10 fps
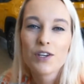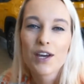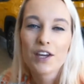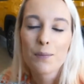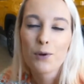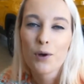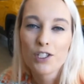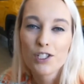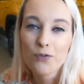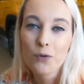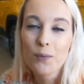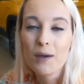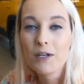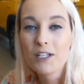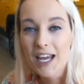you had a couple questions for me
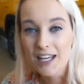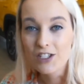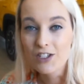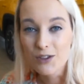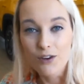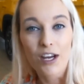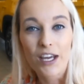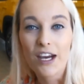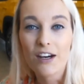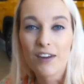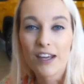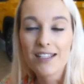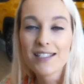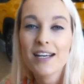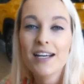pertaining to the Grand
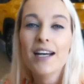Caravans.